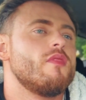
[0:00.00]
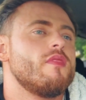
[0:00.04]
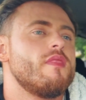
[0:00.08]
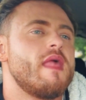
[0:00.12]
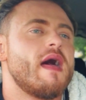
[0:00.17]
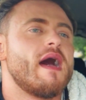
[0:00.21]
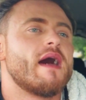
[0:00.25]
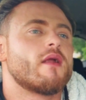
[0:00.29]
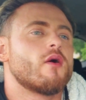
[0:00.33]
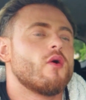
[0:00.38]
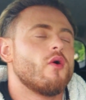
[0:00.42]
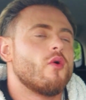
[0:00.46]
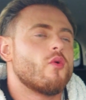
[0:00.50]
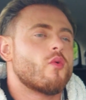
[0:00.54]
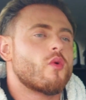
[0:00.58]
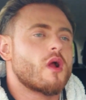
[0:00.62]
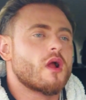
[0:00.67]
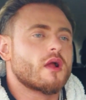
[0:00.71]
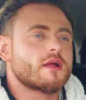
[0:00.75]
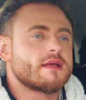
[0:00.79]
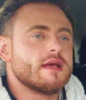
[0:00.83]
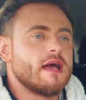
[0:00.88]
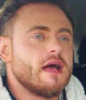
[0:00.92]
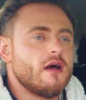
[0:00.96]
That whole
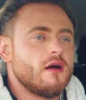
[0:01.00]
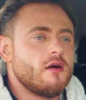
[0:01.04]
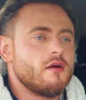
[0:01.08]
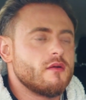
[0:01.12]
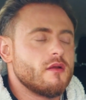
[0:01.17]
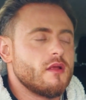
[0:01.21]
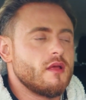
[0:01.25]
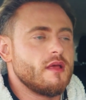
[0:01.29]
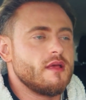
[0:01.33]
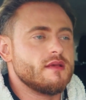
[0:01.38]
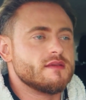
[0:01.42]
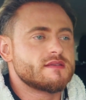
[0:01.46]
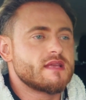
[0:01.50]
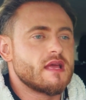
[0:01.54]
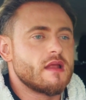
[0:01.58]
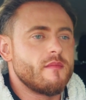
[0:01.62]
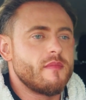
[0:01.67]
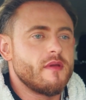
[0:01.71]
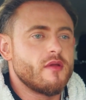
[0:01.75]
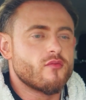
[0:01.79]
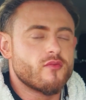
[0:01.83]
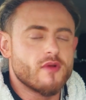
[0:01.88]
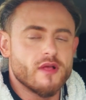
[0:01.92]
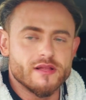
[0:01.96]
workout is going to
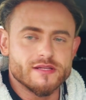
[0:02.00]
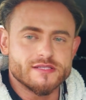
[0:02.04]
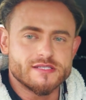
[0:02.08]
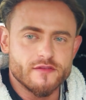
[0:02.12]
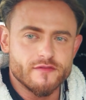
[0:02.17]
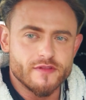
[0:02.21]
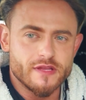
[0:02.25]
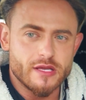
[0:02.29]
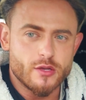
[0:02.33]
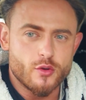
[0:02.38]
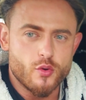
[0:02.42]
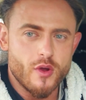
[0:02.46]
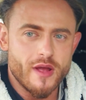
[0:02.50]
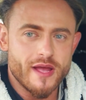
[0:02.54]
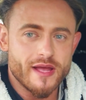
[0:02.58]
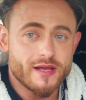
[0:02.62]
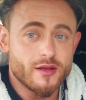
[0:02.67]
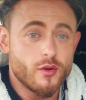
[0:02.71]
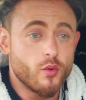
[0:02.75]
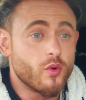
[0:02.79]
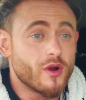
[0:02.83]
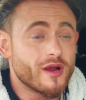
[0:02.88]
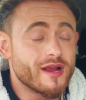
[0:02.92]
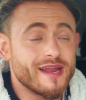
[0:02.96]
be relatively
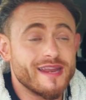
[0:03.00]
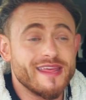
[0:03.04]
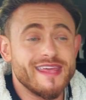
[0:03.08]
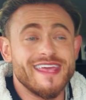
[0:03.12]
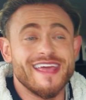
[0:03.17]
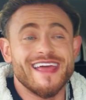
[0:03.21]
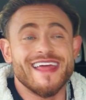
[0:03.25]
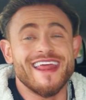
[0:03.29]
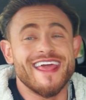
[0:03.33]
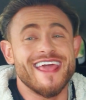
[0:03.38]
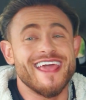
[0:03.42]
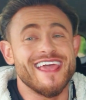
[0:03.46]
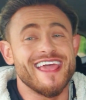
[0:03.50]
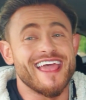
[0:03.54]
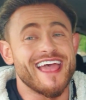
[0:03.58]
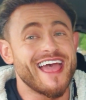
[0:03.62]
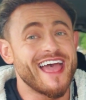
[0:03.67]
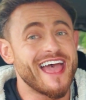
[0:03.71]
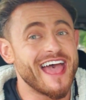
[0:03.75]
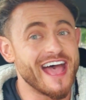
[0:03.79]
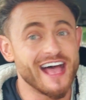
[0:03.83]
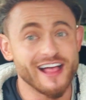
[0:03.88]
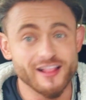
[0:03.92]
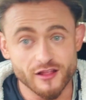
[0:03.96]
quick. We're going to get a
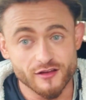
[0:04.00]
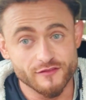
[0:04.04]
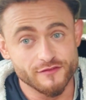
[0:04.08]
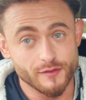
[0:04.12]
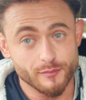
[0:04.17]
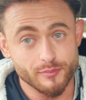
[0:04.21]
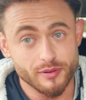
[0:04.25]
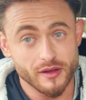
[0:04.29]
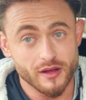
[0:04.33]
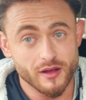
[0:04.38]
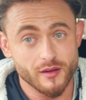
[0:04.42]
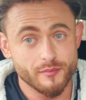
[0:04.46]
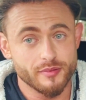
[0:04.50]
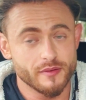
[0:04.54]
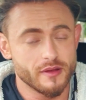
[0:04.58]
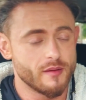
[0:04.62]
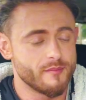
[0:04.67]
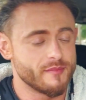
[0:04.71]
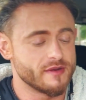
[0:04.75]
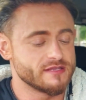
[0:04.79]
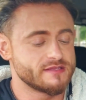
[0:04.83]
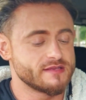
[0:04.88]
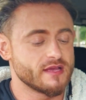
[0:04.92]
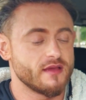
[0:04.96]
hell of a pump.
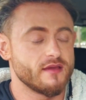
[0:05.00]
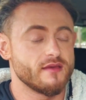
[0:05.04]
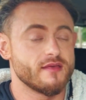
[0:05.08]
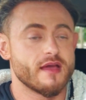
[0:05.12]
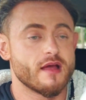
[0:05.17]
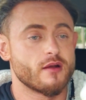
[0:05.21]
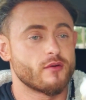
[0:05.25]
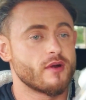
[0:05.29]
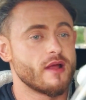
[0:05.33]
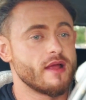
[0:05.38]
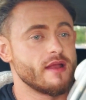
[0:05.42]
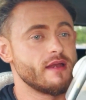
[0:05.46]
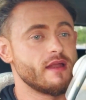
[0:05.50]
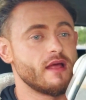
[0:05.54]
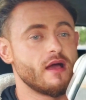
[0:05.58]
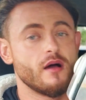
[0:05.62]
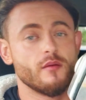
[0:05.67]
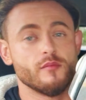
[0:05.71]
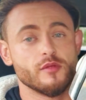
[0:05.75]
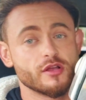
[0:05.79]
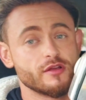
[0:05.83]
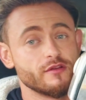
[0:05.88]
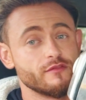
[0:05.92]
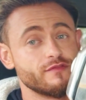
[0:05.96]
I'm going to tell you that right now.
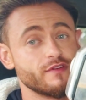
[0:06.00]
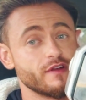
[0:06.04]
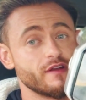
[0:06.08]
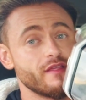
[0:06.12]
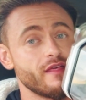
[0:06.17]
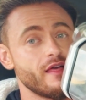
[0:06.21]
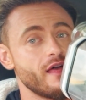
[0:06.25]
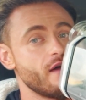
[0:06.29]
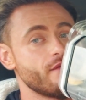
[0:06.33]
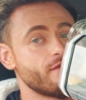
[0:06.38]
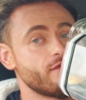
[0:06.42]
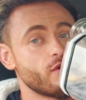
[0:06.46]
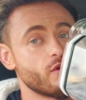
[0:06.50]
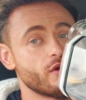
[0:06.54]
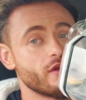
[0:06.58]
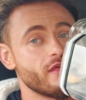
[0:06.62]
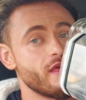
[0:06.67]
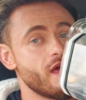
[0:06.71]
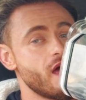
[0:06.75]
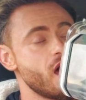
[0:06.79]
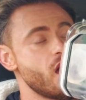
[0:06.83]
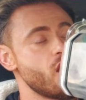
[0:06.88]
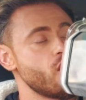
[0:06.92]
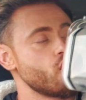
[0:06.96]
I'm looking forward to
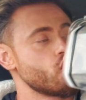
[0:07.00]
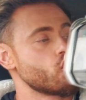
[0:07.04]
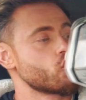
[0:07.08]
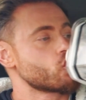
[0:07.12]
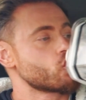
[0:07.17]
that.